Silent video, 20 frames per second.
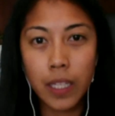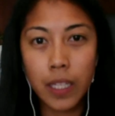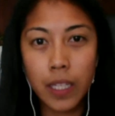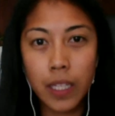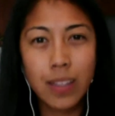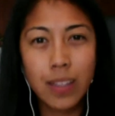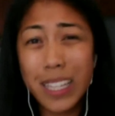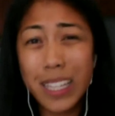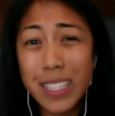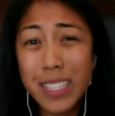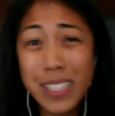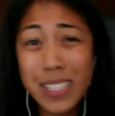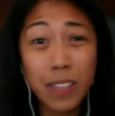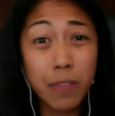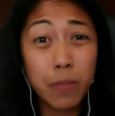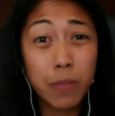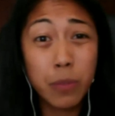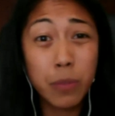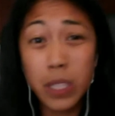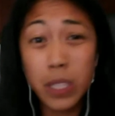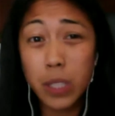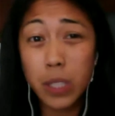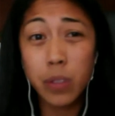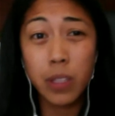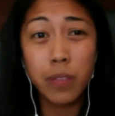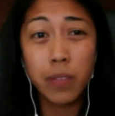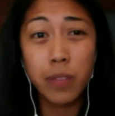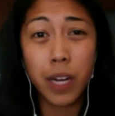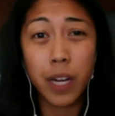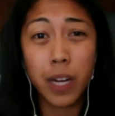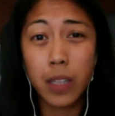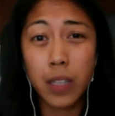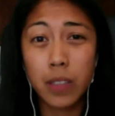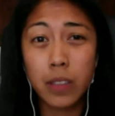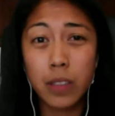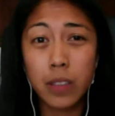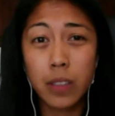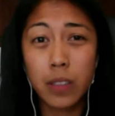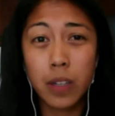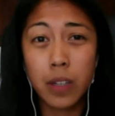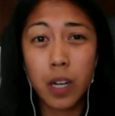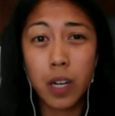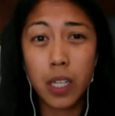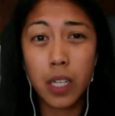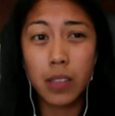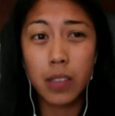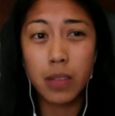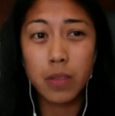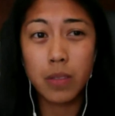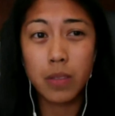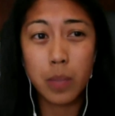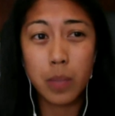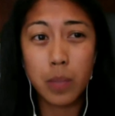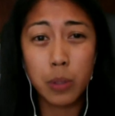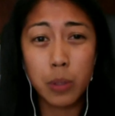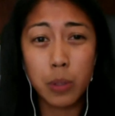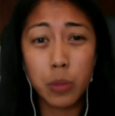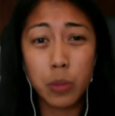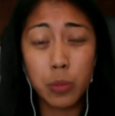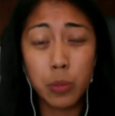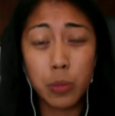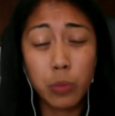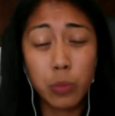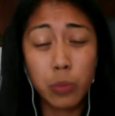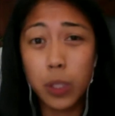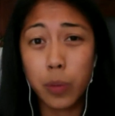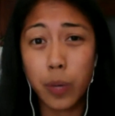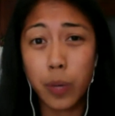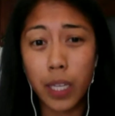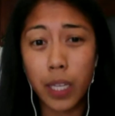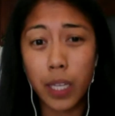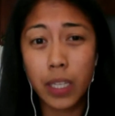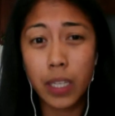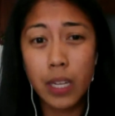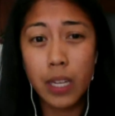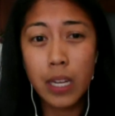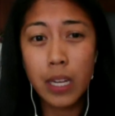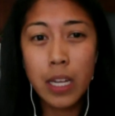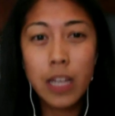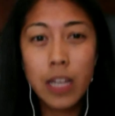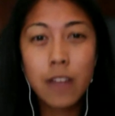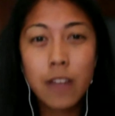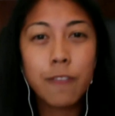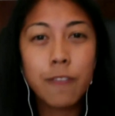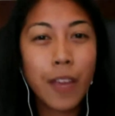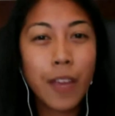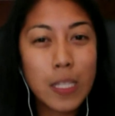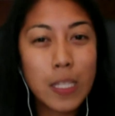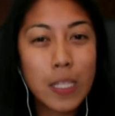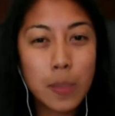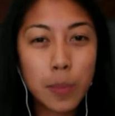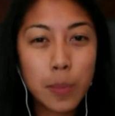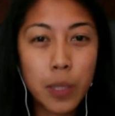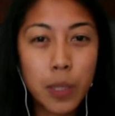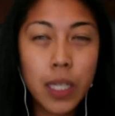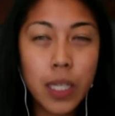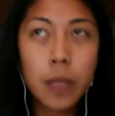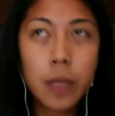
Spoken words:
that gets like really, really viral on Tumblr really quick. Facebook,